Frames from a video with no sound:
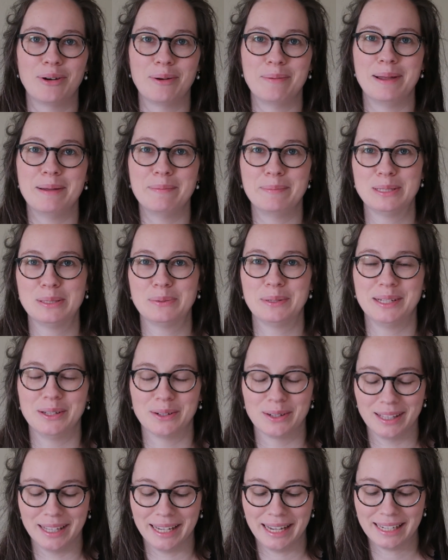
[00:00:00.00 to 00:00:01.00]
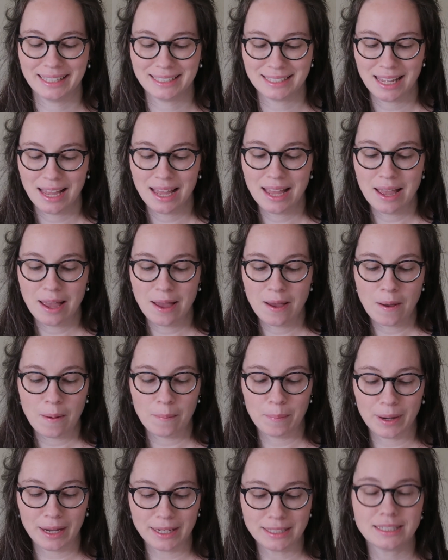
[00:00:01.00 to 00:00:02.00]
from in between your legs.
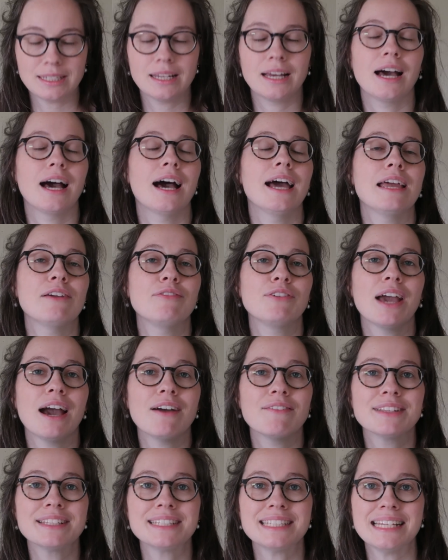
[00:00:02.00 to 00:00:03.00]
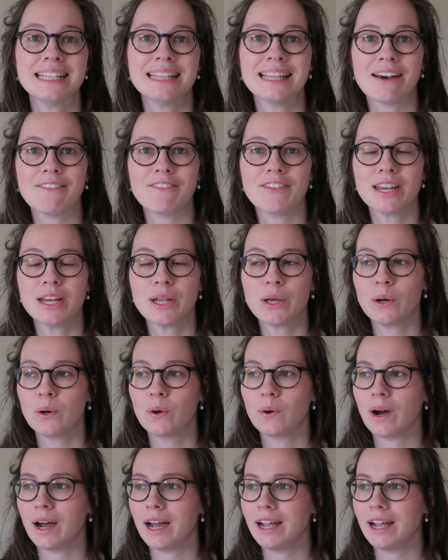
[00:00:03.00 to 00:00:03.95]
But if you haven't seen that video,